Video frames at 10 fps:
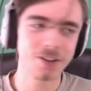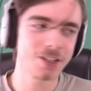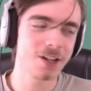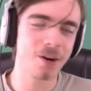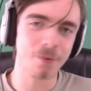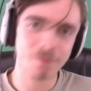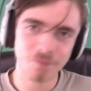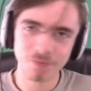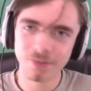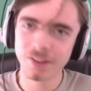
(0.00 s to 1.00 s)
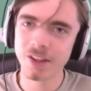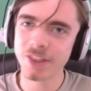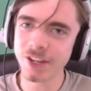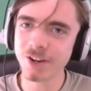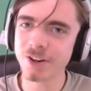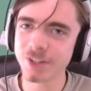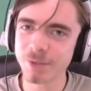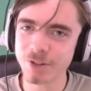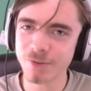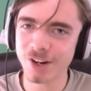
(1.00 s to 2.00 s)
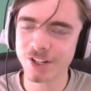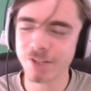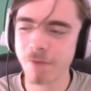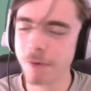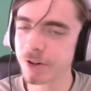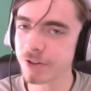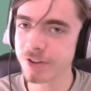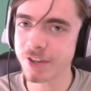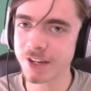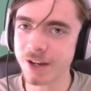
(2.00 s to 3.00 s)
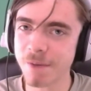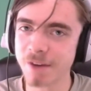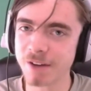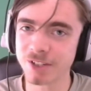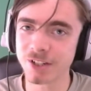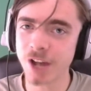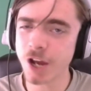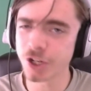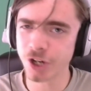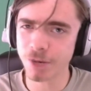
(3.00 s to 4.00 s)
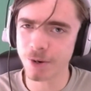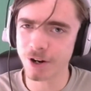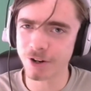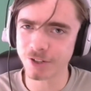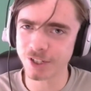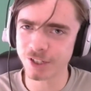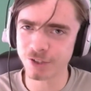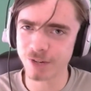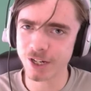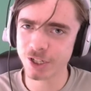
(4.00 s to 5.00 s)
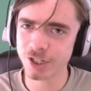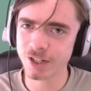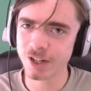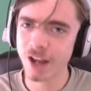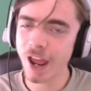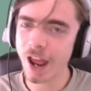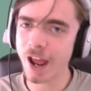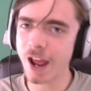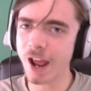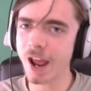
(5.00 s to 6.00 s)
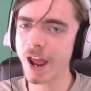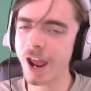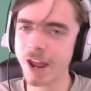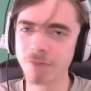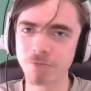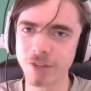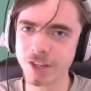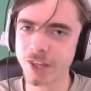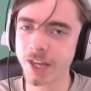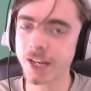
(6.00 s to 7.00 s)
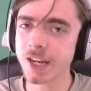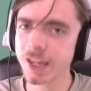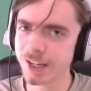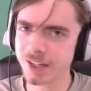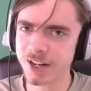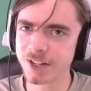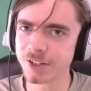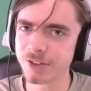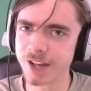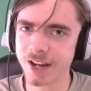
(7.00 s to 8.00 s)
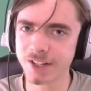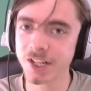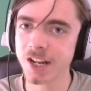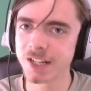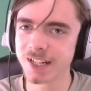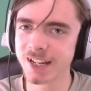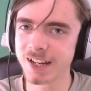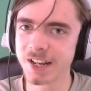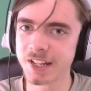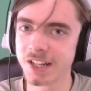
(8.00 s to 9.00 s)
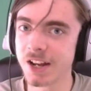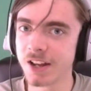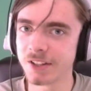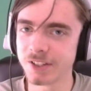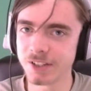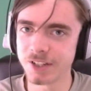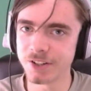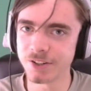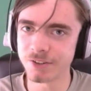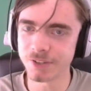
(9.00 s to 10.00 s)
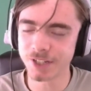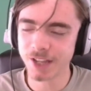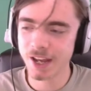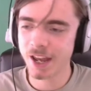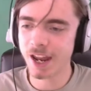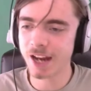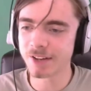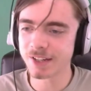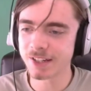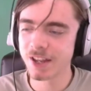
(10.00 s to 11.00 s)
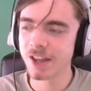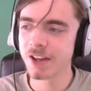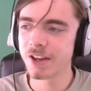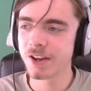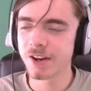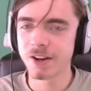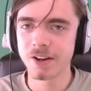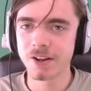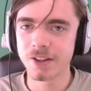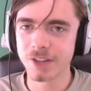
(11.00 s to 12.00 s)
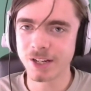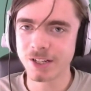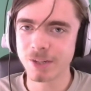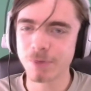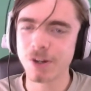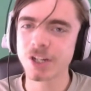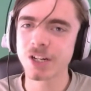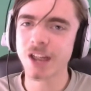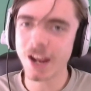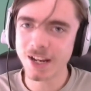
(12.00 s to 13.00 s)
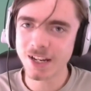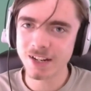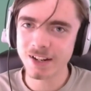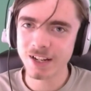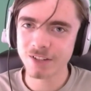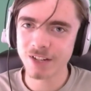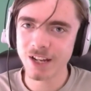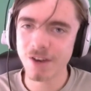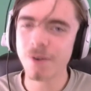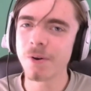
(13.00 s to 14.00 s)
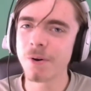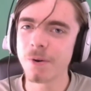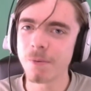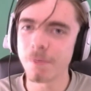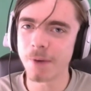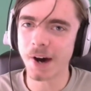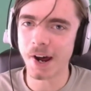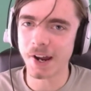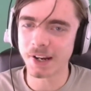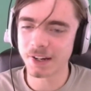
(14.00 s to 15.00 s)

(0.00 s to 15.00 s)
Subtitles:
So, thank you all so much for watching. Let me know what you think about the Jake Paul situation and what you think he's going to do next to get in the news. Anyways, thanks so much for watching. Until the next video, bye.